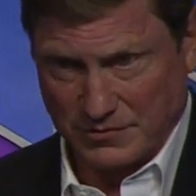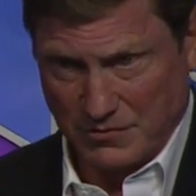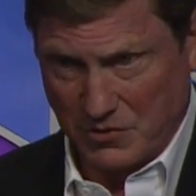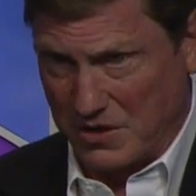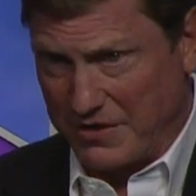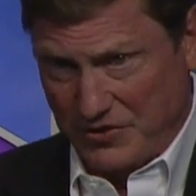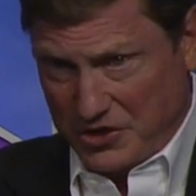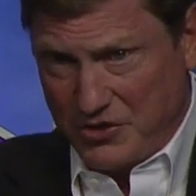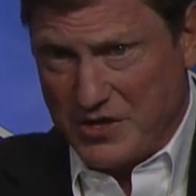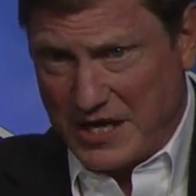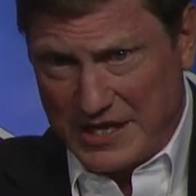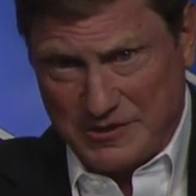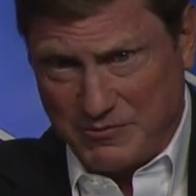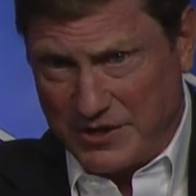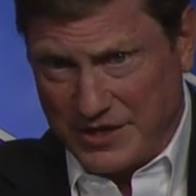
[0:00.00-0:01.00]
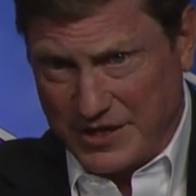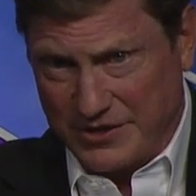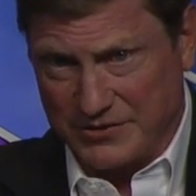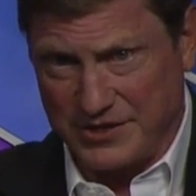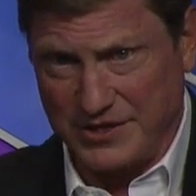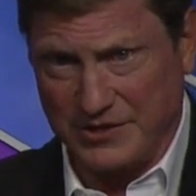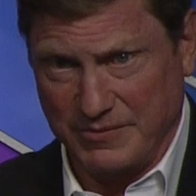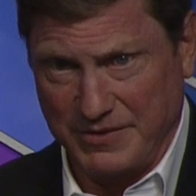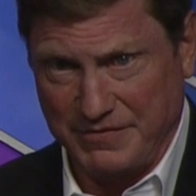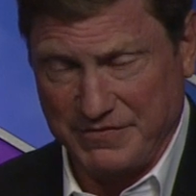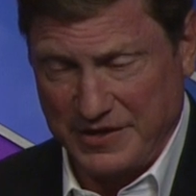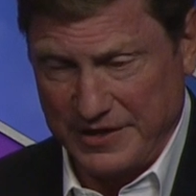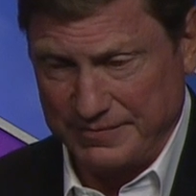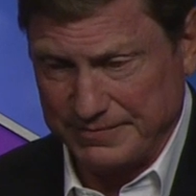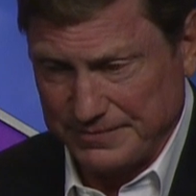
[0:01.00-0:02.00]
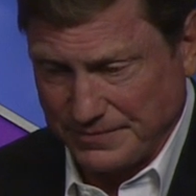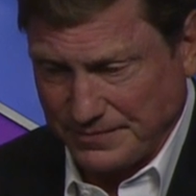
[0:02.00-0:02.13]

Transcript: Wherever you guys want to go too, it'll be fun.